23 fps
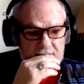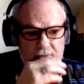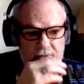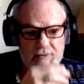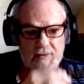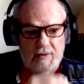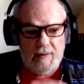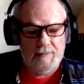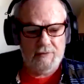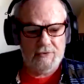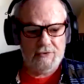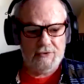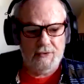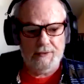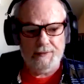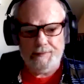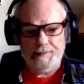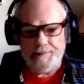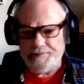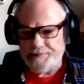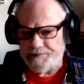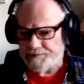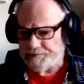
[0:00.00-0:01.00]
to a drum
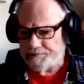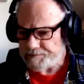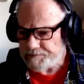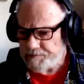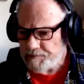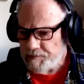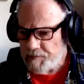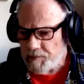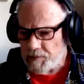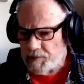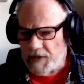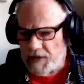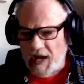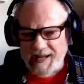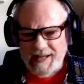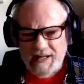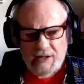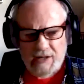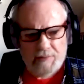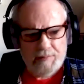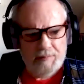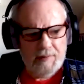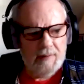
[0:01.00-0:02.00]
solo. I
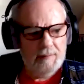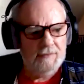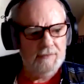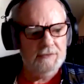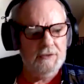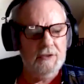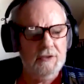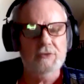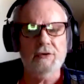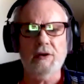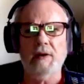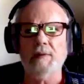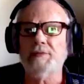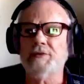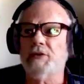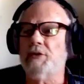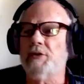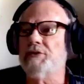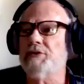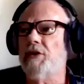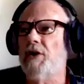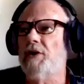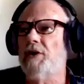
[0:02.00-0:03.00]
hear people do drum
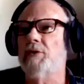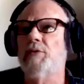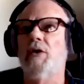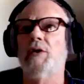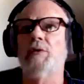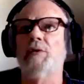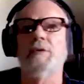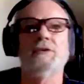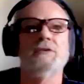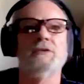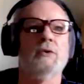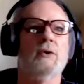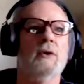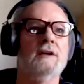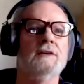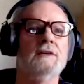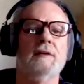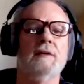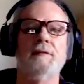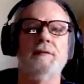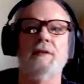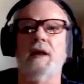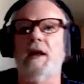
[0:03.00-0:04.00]
solos on the road. We're touring
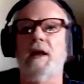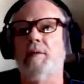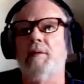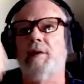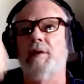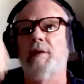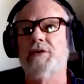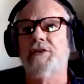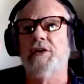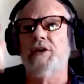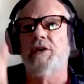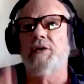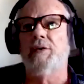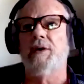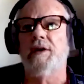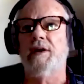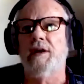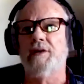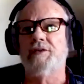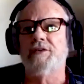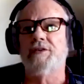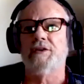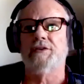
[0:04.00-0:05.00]
something. Gutter rings into it,
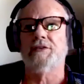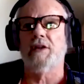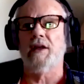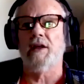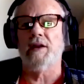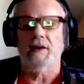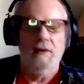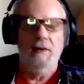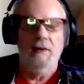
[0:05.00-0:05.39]
and they're just like,